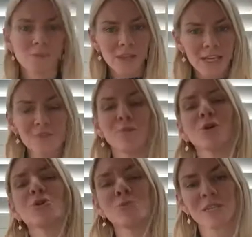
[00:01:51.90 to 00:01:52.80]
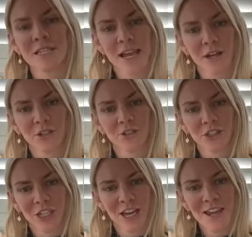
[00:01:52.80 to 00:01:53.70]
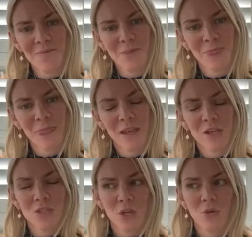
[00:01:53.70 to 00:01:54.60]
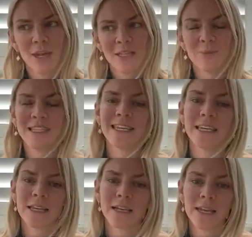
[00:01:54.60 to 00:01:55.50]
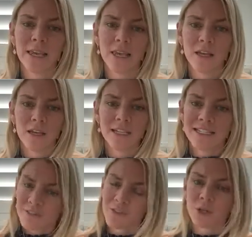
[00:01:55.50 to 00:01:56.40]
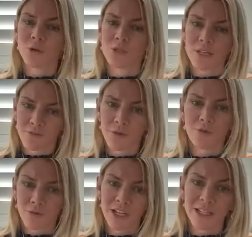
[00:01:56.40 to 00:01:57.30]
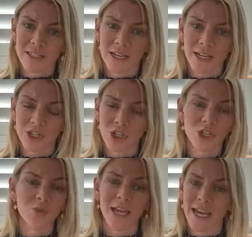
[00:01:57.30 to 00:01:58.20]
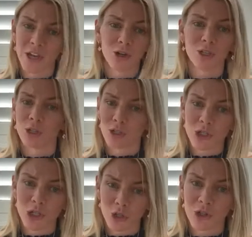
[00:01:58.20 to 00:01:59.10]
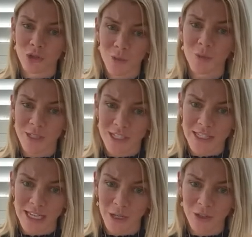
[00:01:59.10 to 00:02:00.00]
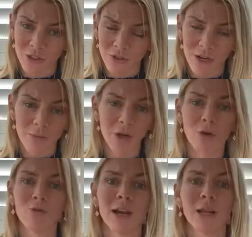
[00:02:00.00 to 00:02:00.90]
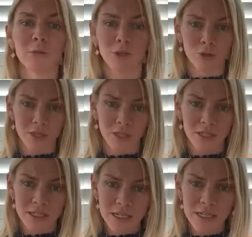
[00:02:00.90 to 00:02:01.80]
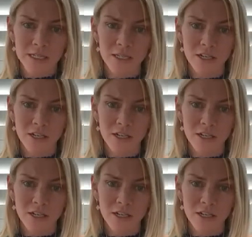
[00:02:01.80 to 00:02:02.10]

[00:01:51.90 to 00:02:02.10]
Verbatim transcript: its volumes are down, okay? So it's particularly difficult if you're a real estate agent because we ain't got a lot of stock at the moment to sell, all right? We're not running with lots of listings.